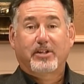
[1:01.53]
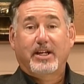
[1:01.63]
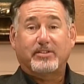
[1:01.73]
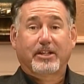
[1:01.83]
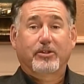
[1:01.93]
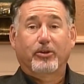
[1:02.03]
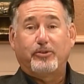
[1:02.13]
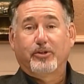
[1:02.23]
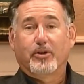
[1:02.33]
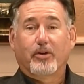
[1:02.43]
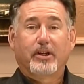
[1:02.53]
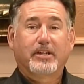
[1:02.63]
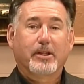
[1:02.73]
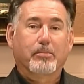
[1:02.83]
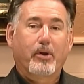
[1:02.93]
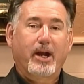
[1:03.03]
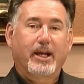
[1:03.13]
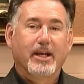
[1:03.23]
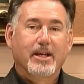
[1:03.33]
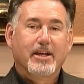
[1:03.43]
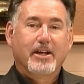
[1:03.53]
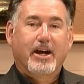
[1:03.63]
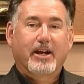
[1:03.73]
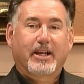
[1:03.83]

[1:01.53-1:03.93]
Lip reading: and as I told you going into the break, our